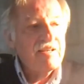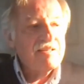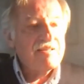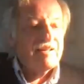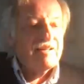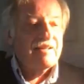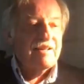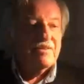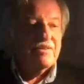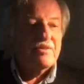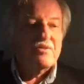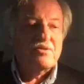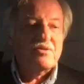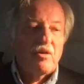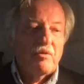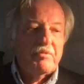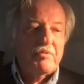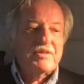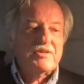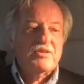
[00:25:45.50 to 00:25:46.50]
than
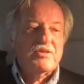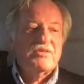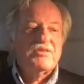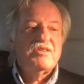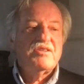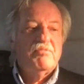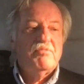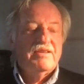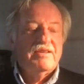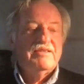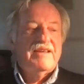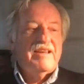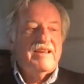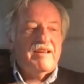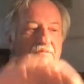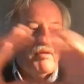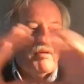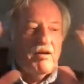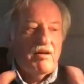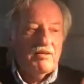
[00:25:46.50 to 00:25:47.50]
endoscopic surgery, but they
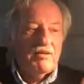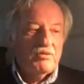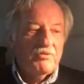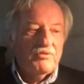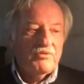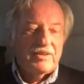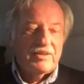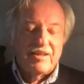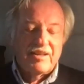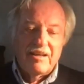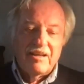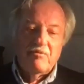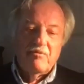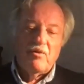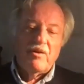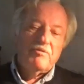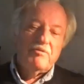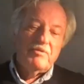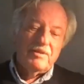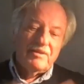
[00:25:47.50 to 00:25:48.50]
are part of a team
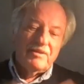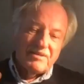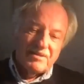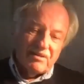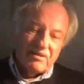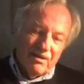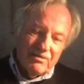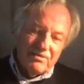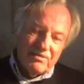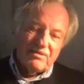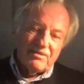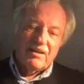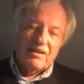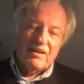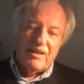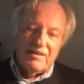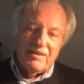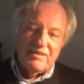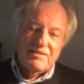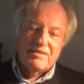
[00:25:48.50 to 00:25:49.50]
where we discuss the
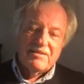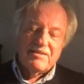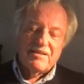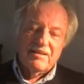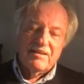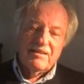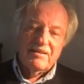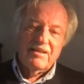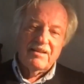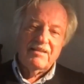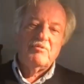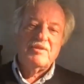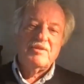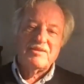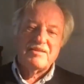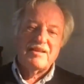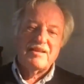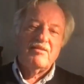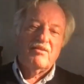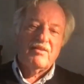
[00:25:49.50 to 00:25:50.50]
cases and then we
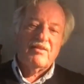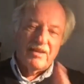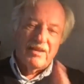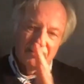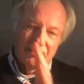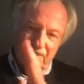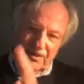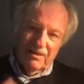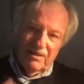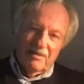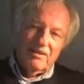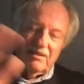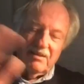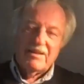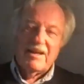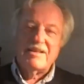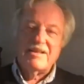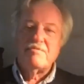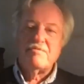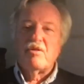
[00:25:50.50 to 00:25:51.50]
say, okay,
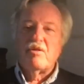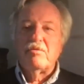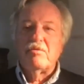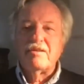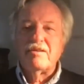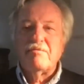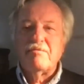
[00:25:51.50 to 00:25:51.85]
that's probably the